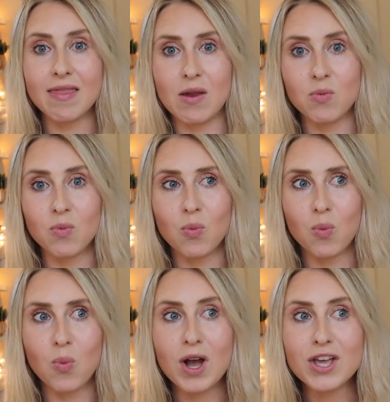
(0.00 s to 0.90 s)
than
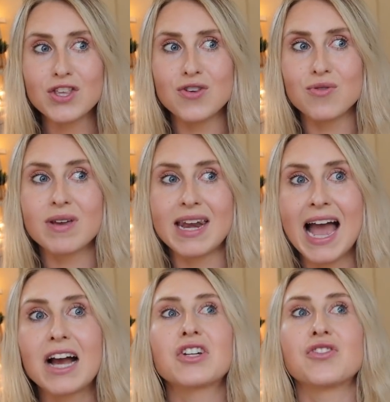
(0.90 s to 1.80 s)
what you can
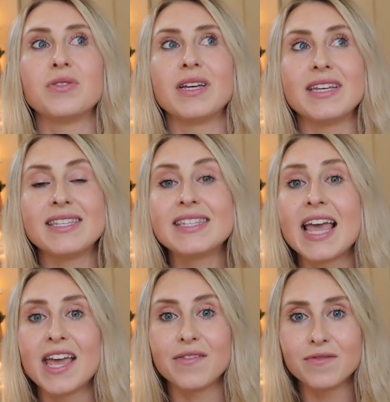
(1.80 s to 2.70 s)
actually
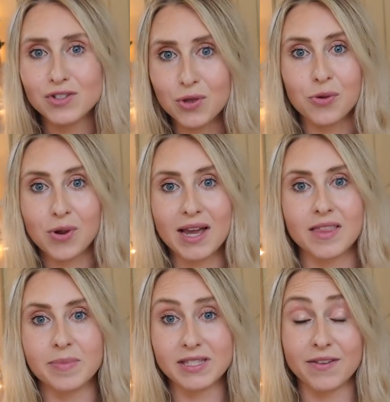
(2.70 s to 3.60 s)
save to through hike
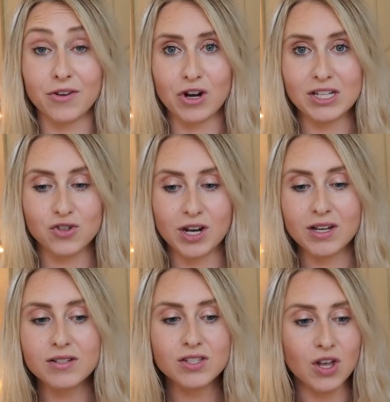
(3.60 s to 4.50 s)
the Pacific Crest
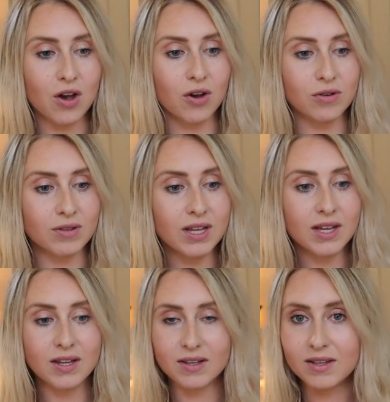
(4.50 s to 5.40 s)
Trail. So,
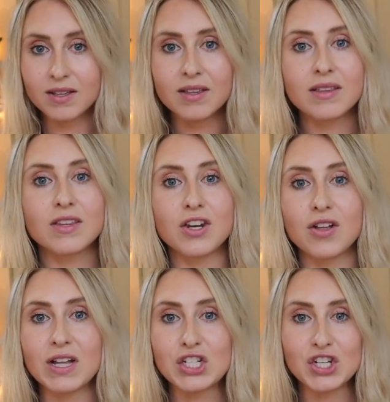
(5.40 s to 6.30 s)
you know,
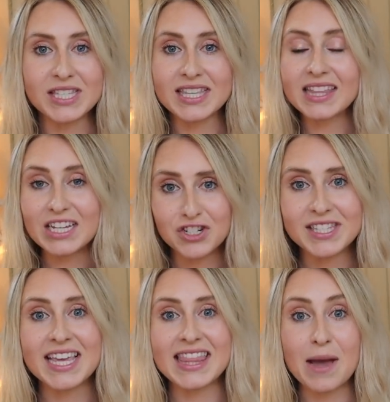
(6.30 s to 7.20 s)
let's just let's
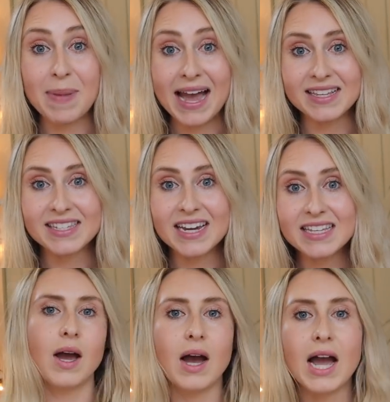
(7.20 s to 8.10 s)
just get that past
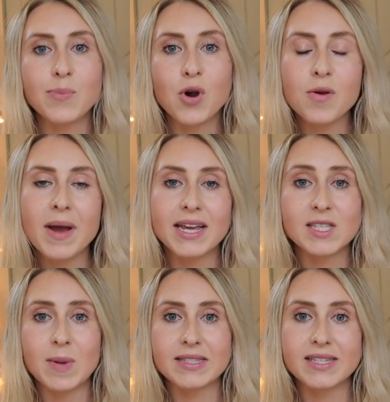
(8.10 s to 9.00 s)
us. I broke my
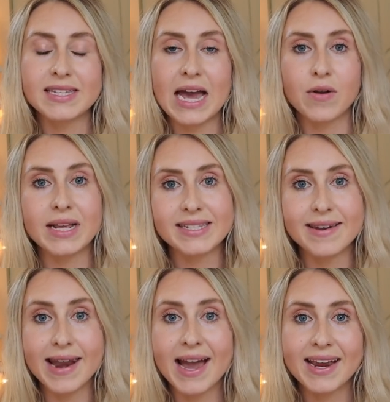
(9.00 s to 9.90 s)
expenses down into
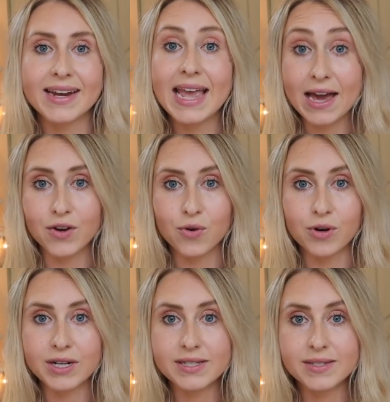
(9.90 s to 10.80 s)
nine
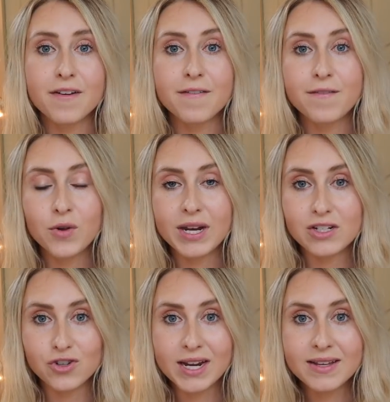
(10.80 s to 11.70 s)
categories: food
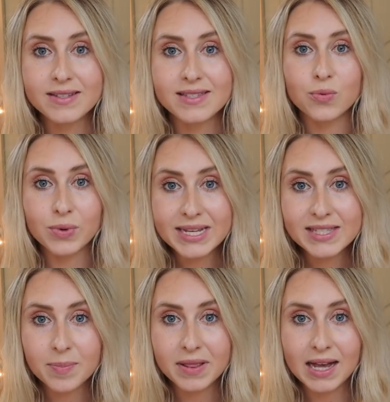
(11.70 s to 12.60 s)
and drinks,
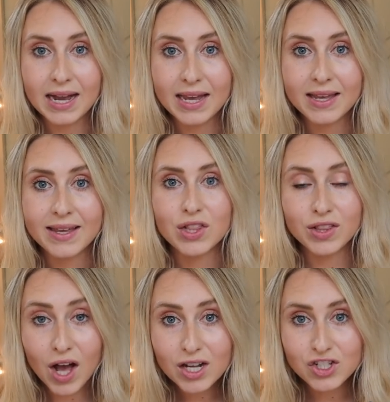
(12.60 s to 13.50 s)
resupply,
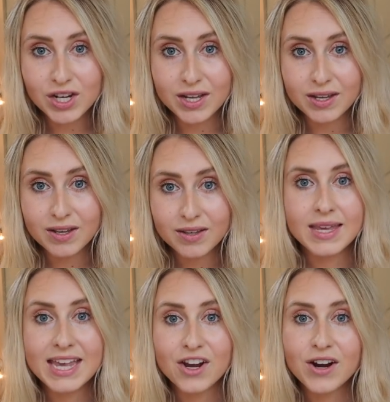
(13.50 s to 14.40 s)
lodging,
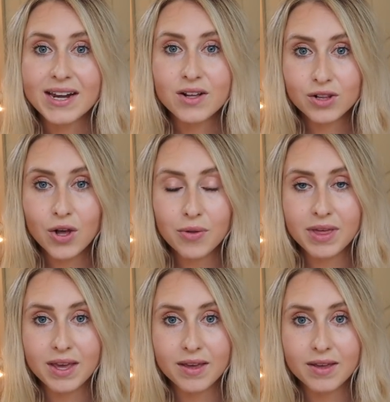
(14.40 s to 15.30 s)
gear and
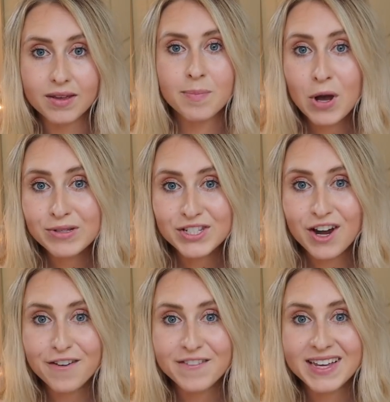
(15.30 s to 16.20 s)
clothing, post
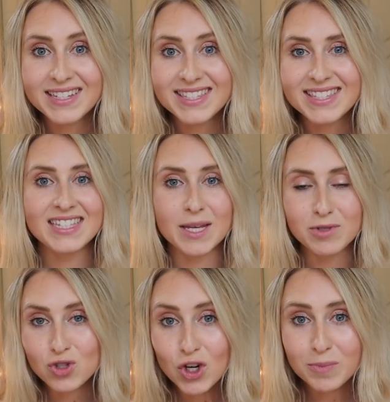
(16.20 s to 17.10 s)
office,
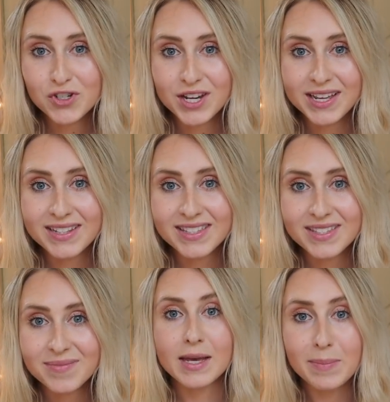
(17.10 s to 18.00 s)

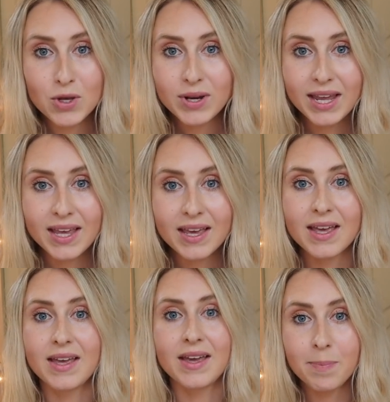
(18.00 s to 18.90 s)
subscriptions, commuting,
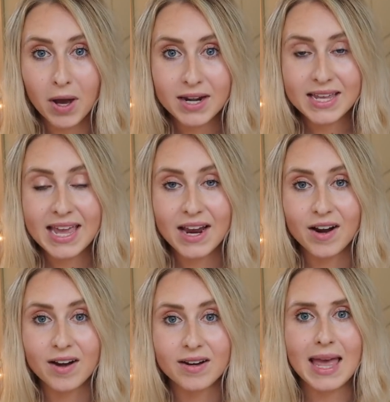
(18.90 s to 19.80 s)
body
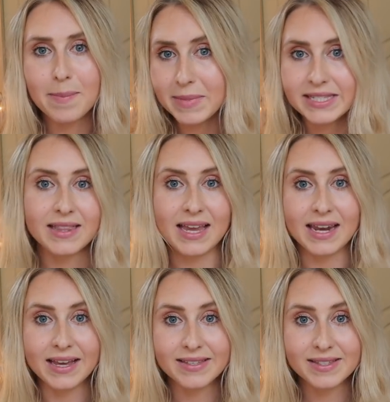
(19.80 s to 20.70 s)
care, and
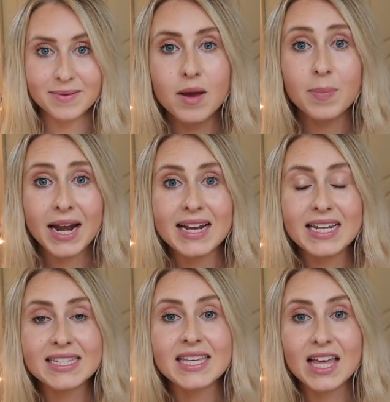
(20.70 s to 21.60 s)
miscellaneous. But I
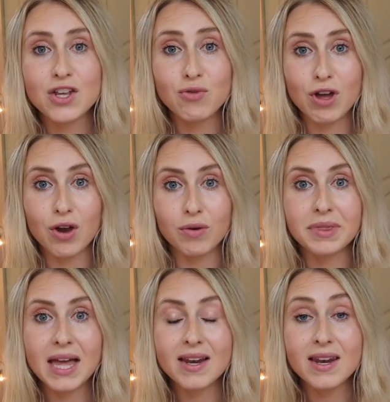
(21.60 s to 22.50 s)
need to let you know
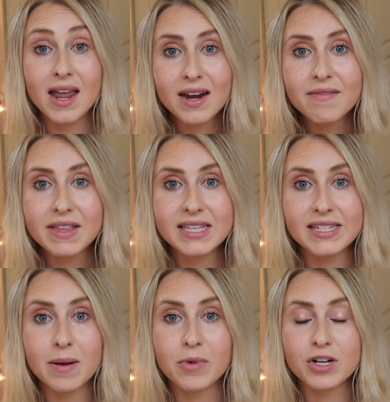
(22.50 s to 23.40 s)
that none of these
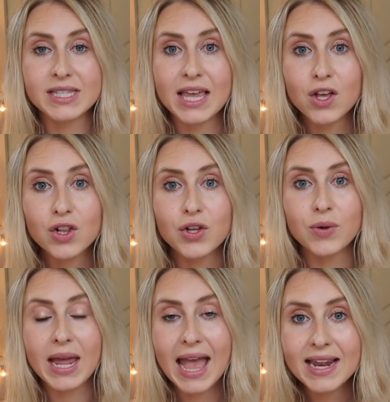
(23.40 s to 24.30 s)
numbers
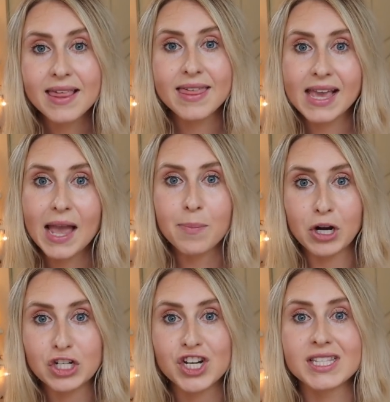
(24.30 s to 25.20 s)
include anything I
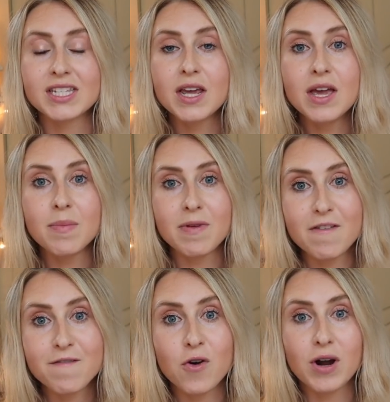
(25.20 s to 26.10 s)
purchased
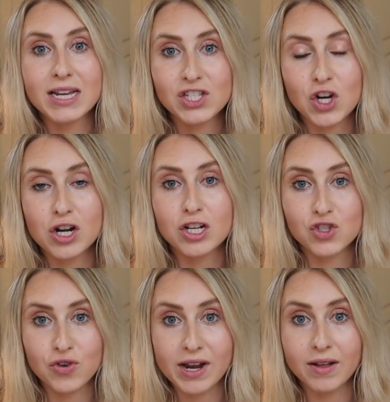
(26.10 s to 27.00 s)
before I started
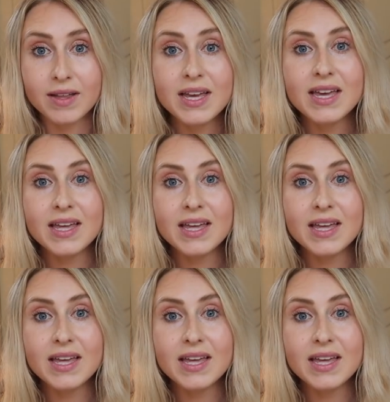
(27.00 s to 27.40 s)
Trail.